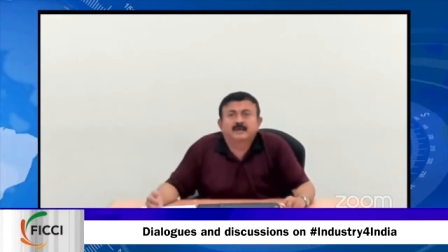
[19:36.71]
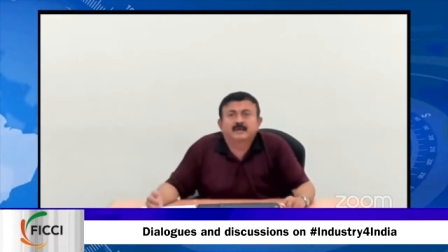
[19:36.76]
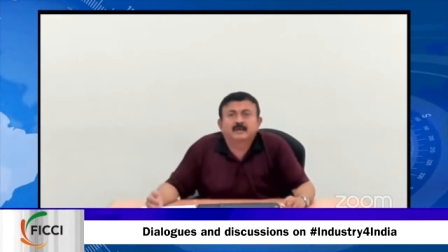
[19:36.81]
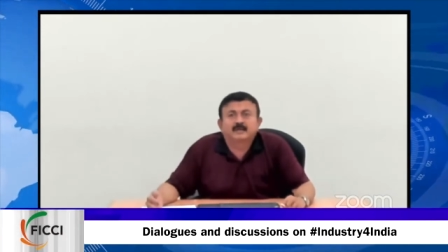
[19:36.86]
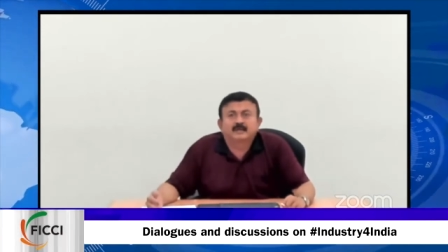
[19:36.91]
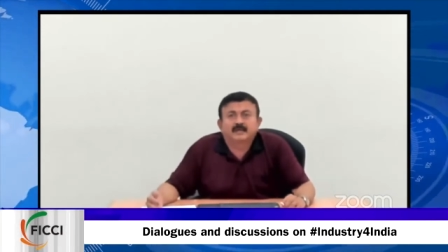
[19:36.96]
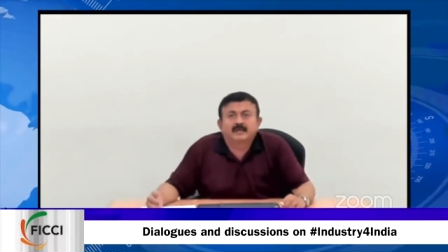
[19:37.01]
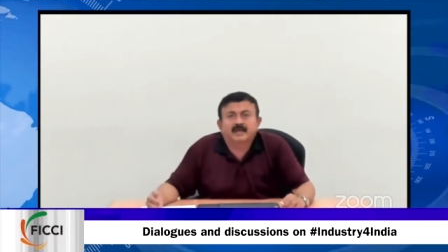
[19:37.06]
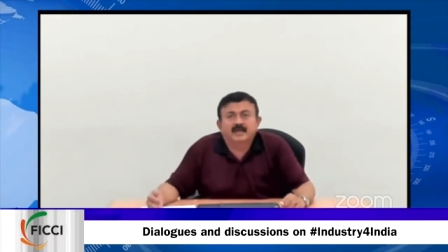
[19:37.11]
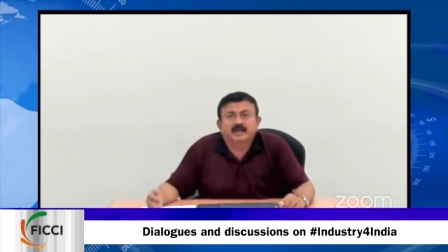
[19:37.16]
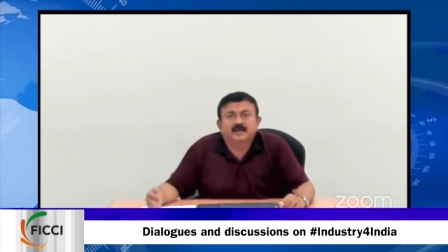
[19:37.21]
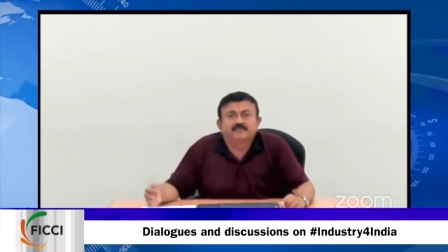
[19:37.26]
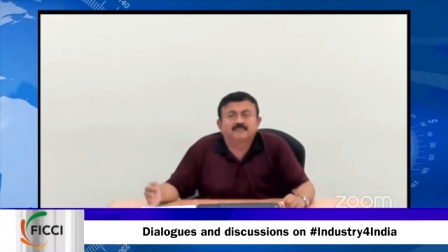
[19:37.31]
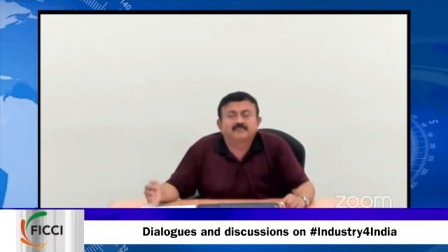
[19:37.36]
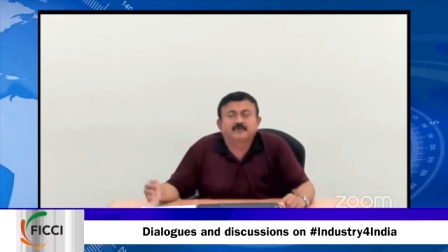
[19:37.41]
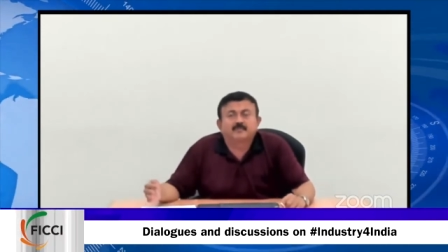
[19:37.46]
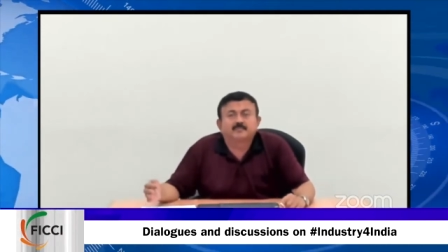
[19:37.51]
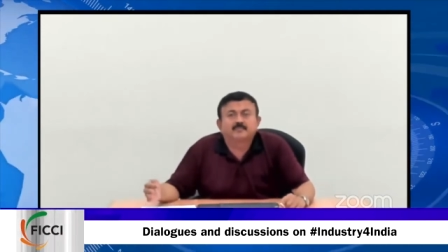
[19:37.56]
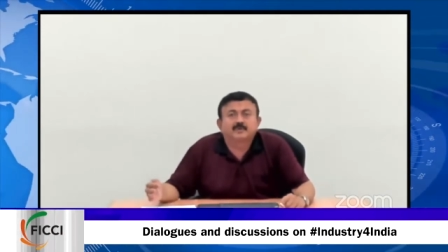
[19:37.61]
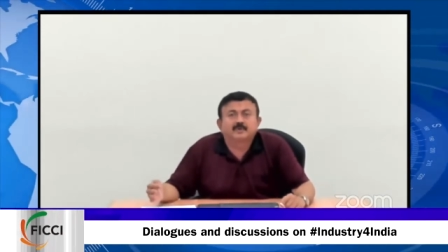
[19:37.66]
uh, care
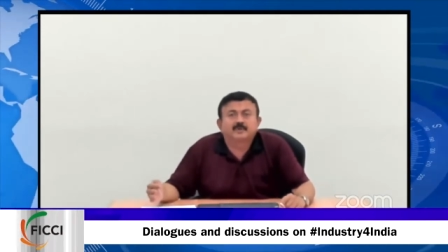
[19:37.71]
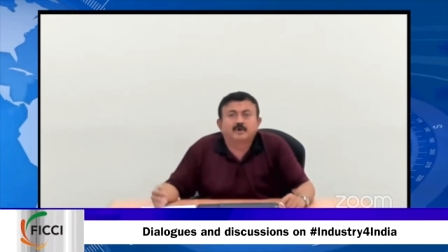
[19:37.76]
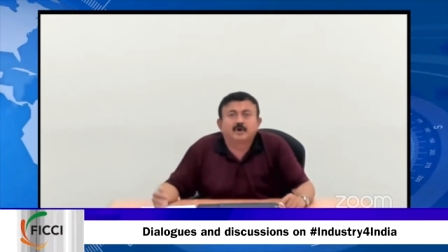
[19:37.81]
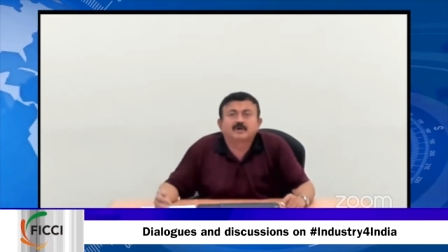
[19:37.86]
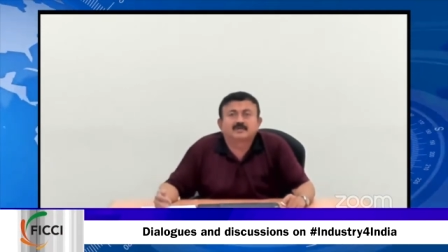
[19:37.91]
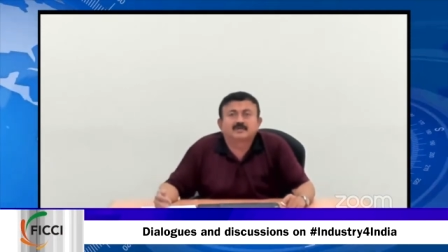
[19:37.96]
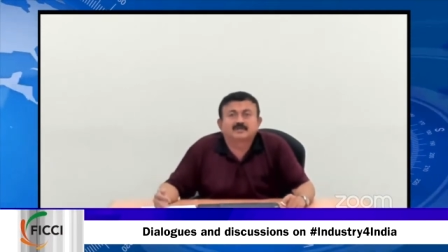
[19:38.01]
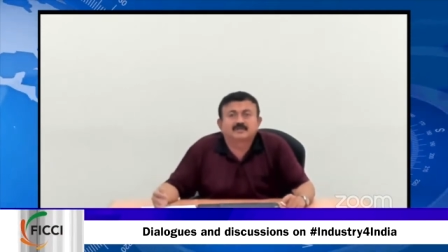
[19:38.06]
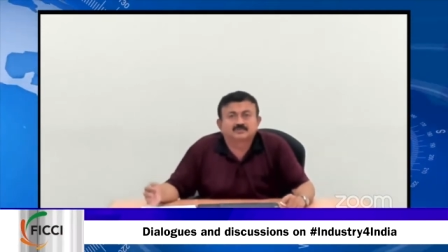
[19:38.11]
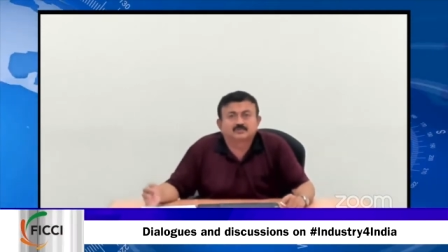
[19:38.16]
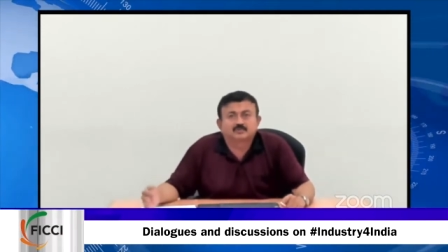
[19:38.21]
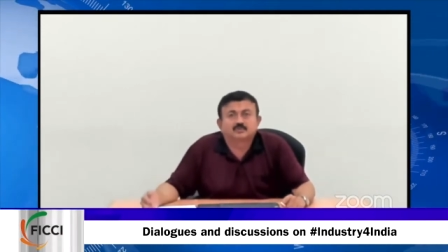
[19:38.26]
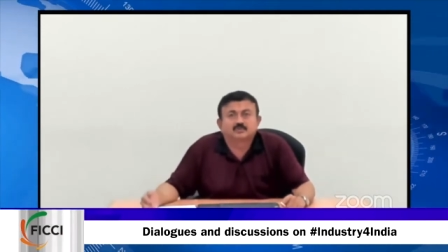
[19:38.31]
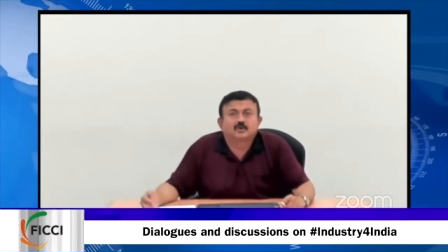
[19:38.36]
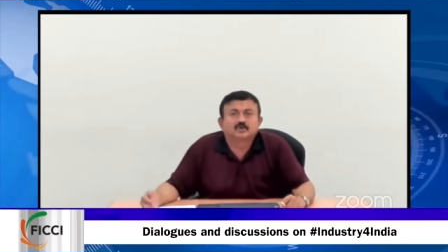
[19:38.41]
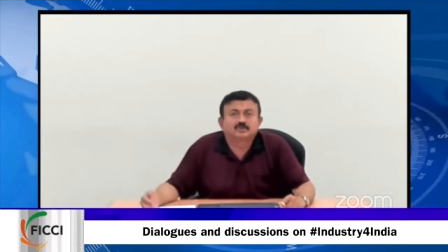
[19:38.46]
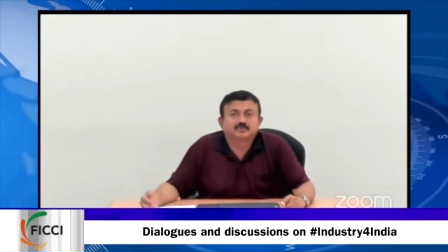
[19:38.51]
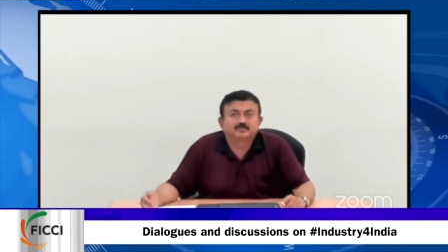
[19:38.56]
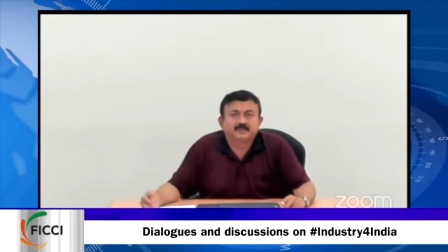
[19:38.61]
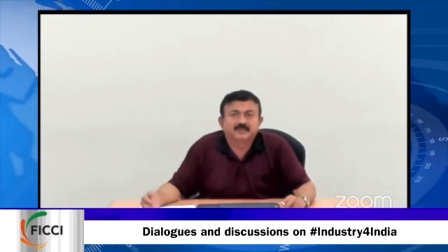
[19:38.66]
from the doctors to the
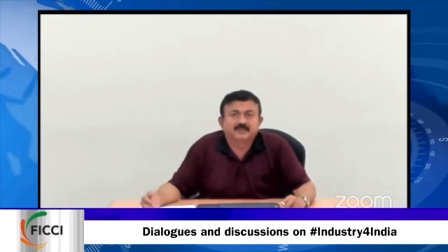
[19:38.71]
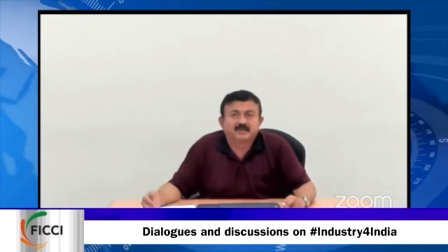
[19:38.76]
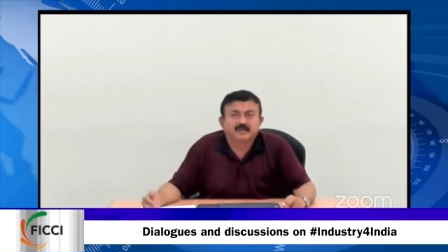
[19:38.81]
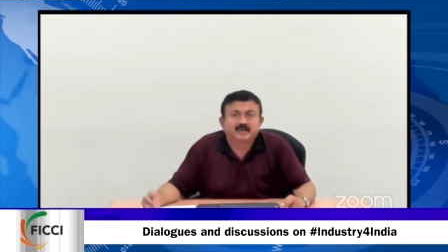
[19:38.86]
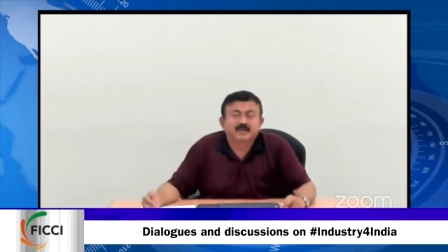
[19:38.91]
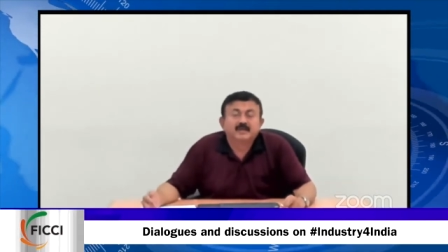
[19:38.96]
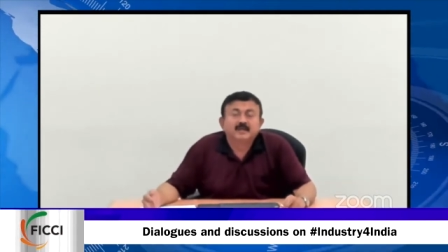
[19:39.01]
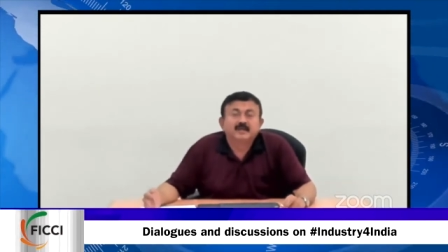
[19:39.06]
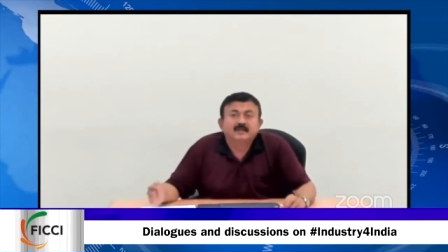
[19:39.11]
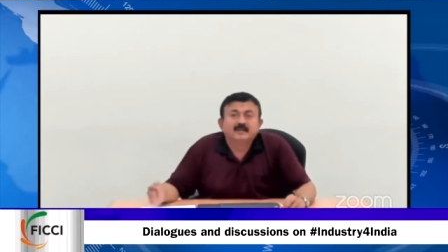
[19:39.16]
hospital